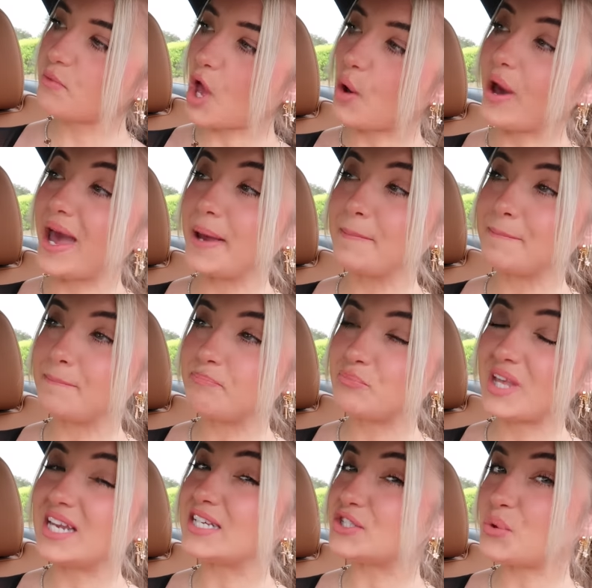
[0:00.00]
Okay,
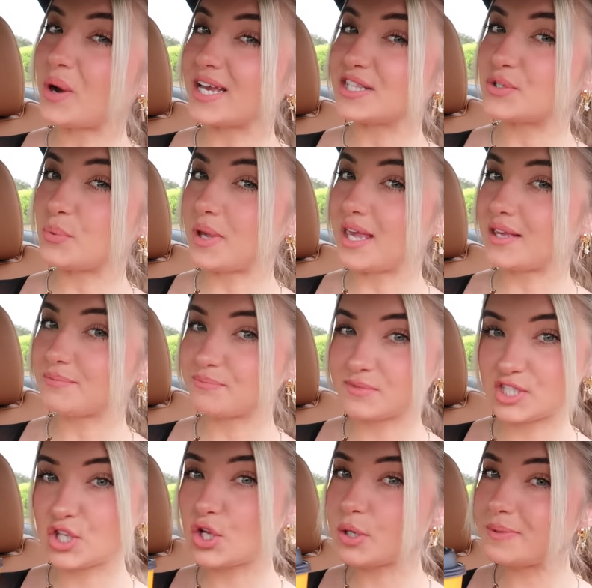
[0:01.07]
it is quite sweet.
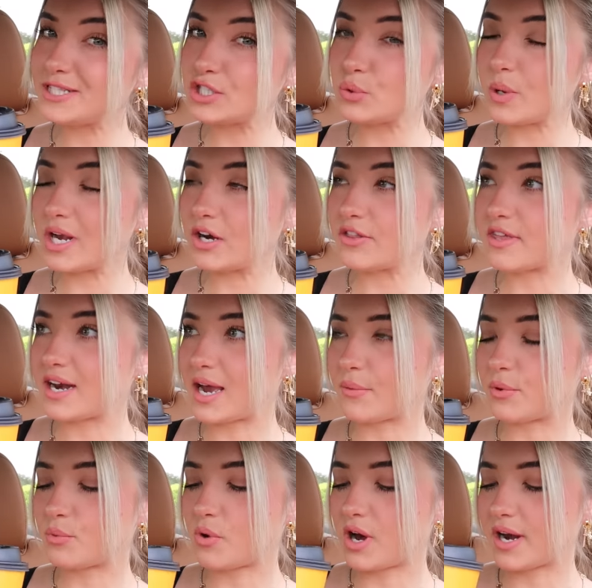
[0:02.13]
It's a little bit sweeter than I
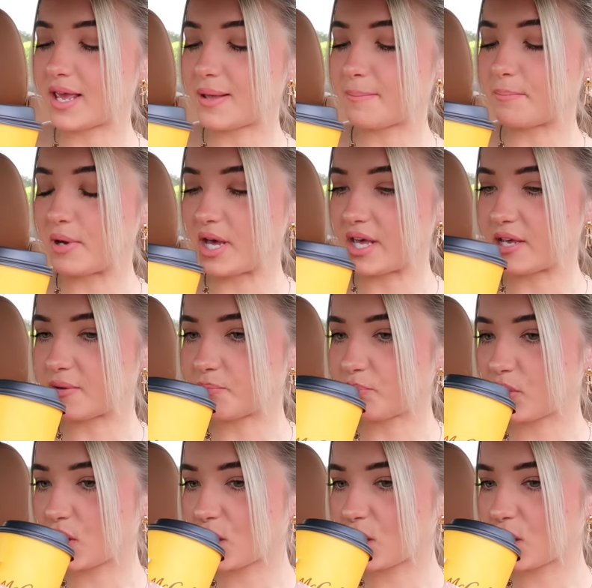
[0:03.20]
would want it, but